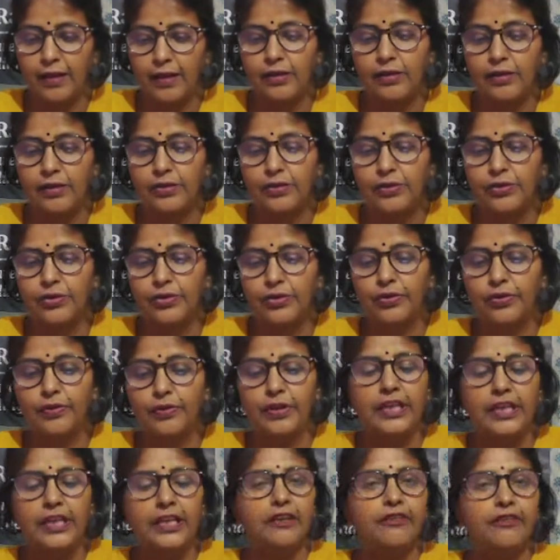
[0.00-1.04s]
So
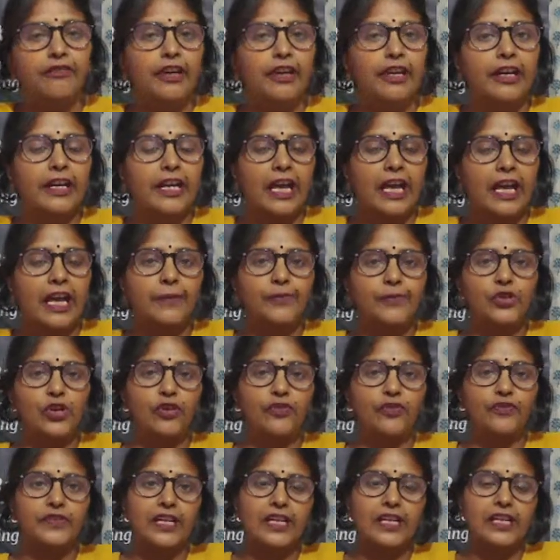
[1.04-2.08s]
three different types
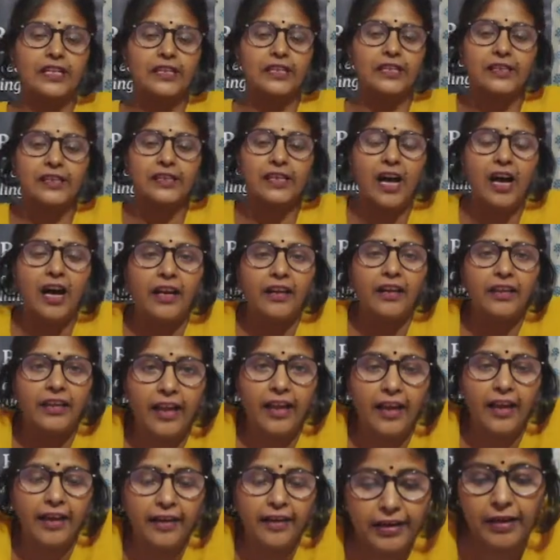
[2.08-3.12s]
of cells are
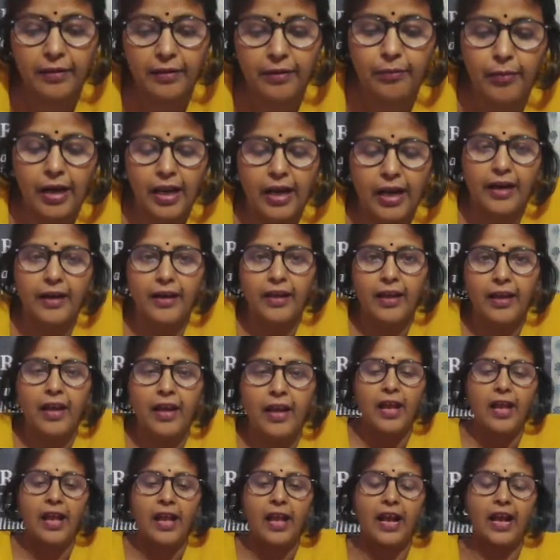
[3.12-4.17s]
there in blood,
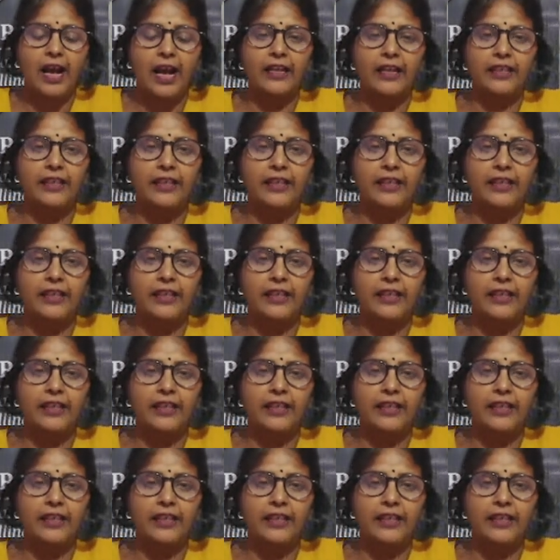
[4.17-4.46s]
and they